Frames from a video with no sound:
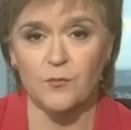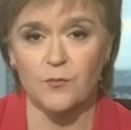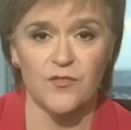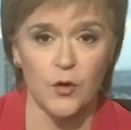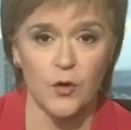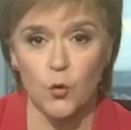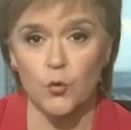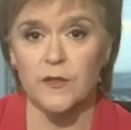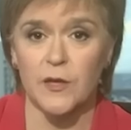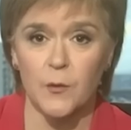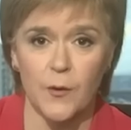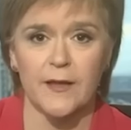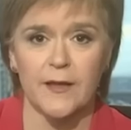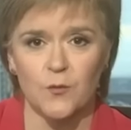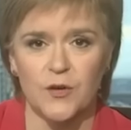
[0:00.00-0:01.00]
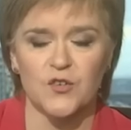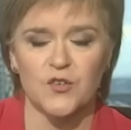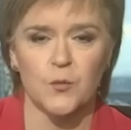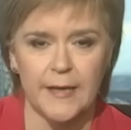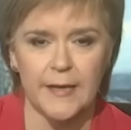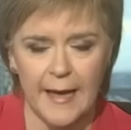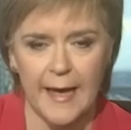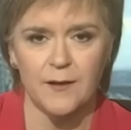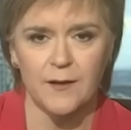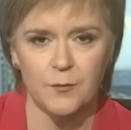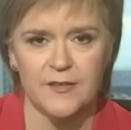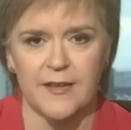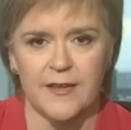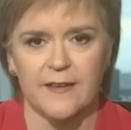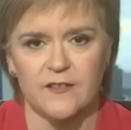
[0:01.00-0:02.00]
becomes the only way in which we can
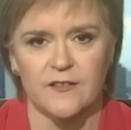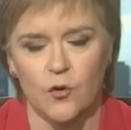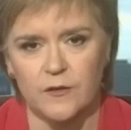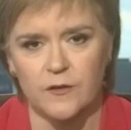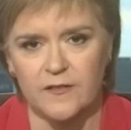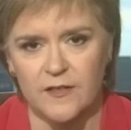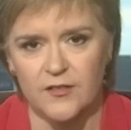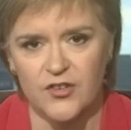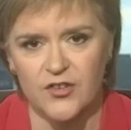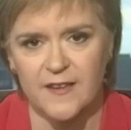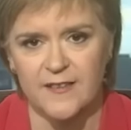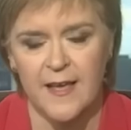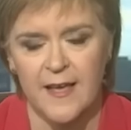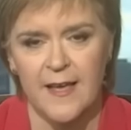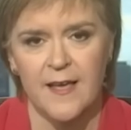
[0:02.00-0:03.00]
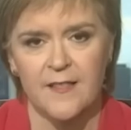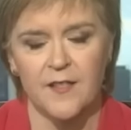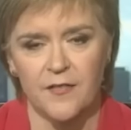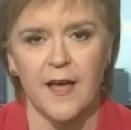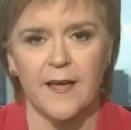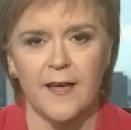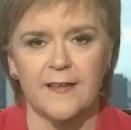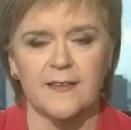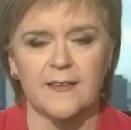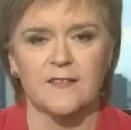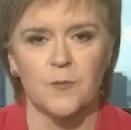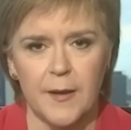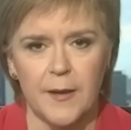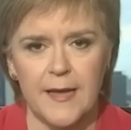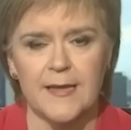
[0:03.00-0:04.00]
protect Scotland's interest, then that is a
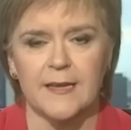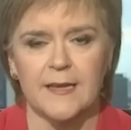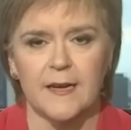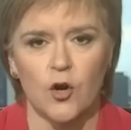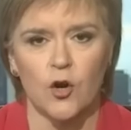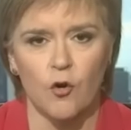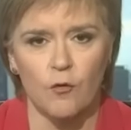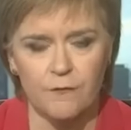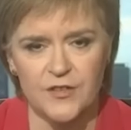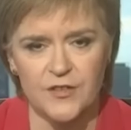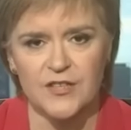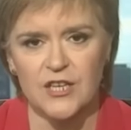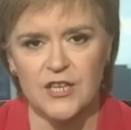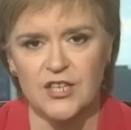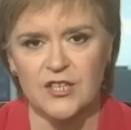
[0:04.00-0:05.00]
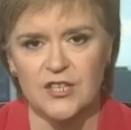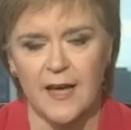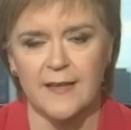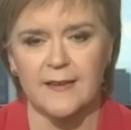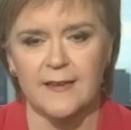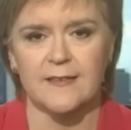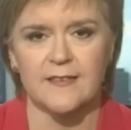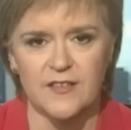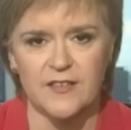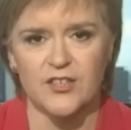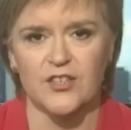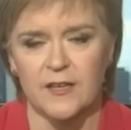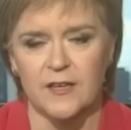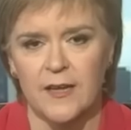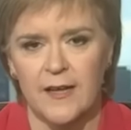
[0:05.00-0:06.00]
debate and a conversation and a
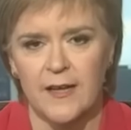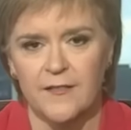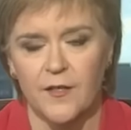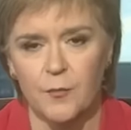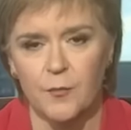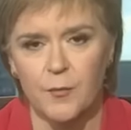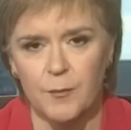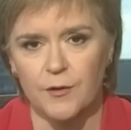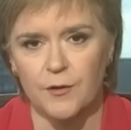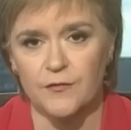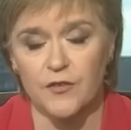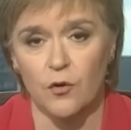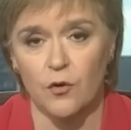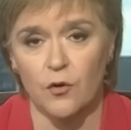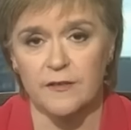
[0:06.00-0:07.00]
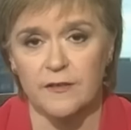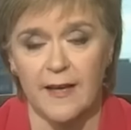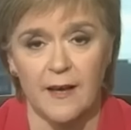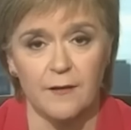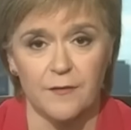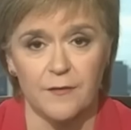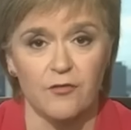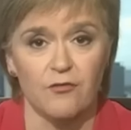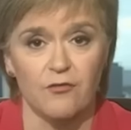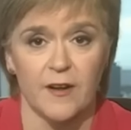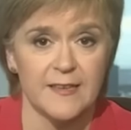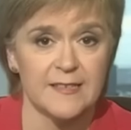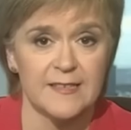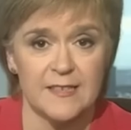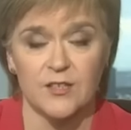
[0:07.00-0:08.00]
decision that the people of Scotland have a
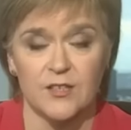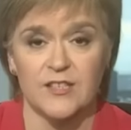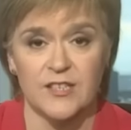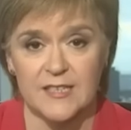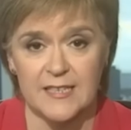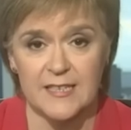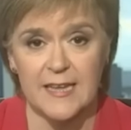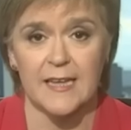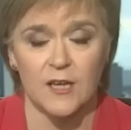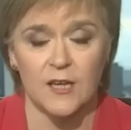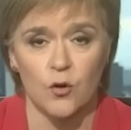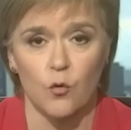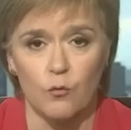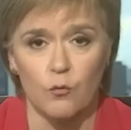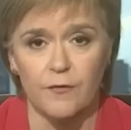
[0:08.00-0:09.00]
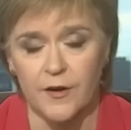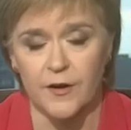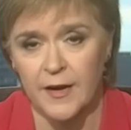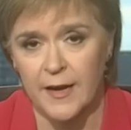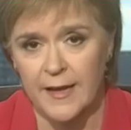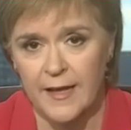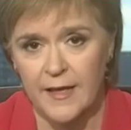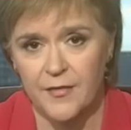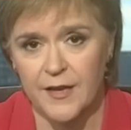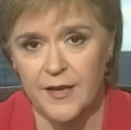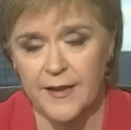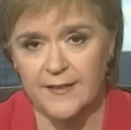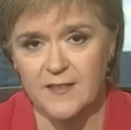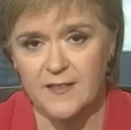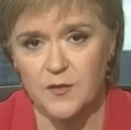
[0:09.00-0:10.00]
right to, to take over the
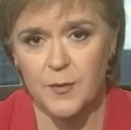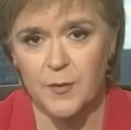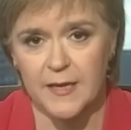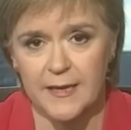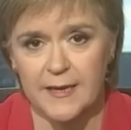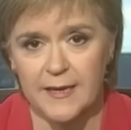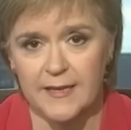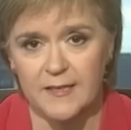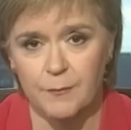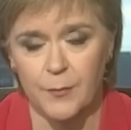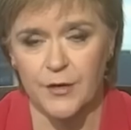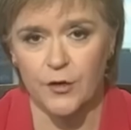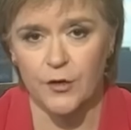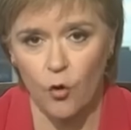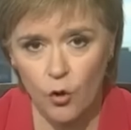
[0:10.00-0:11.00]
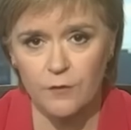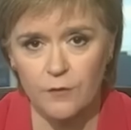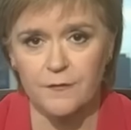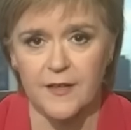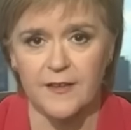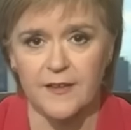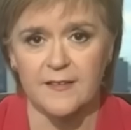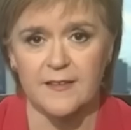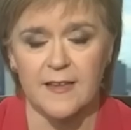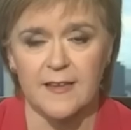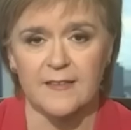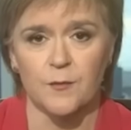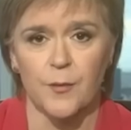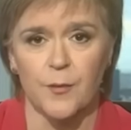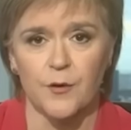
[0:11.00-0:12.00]
next period. But in all of okay. this,
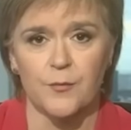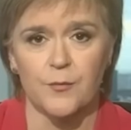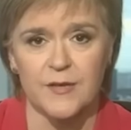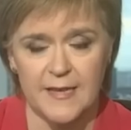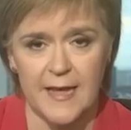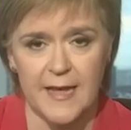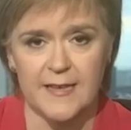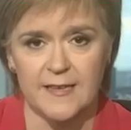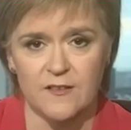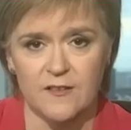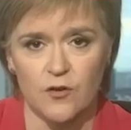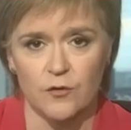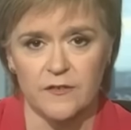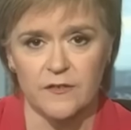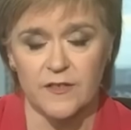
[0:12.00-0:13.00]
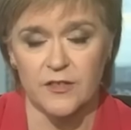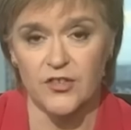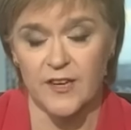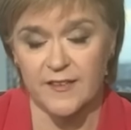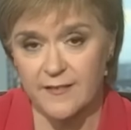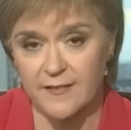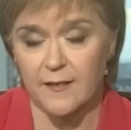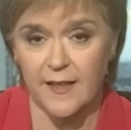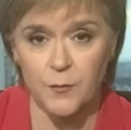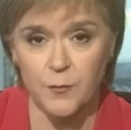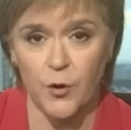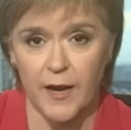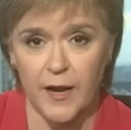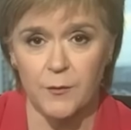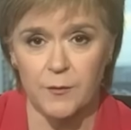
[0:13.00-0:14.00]
it's about protecting Scotland's interest. And the last
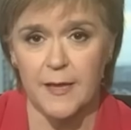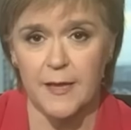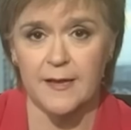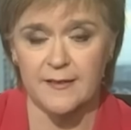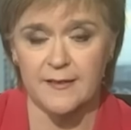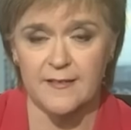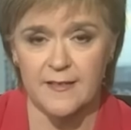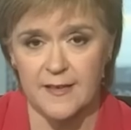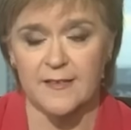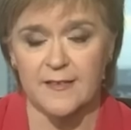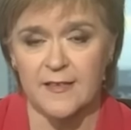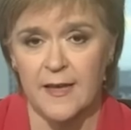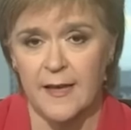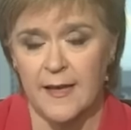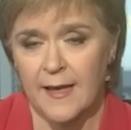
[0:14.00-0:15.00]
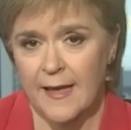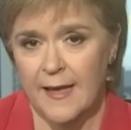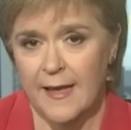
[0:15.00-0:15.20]
point I would make is this